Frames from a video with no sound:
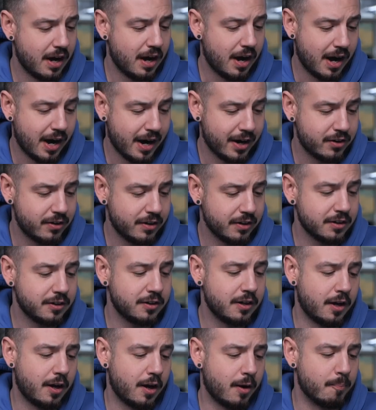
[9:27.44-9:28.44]
iron,
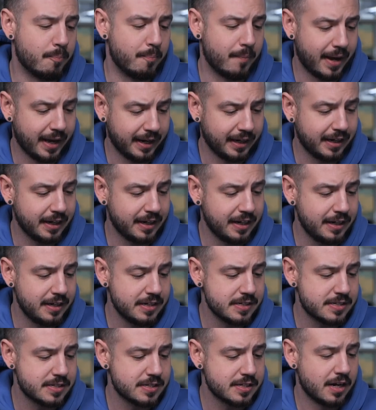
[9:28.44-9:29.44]

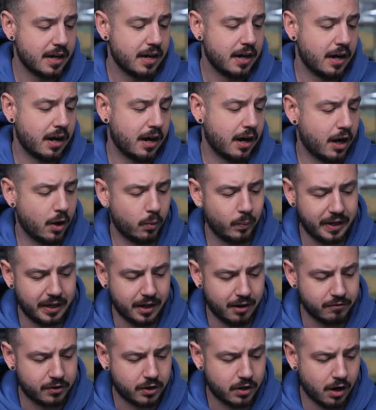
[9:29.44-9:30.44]
manganese, we
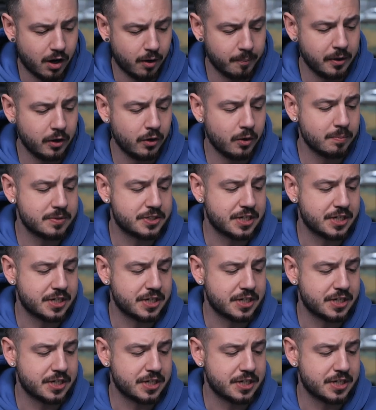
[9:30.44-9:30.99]
have chromium,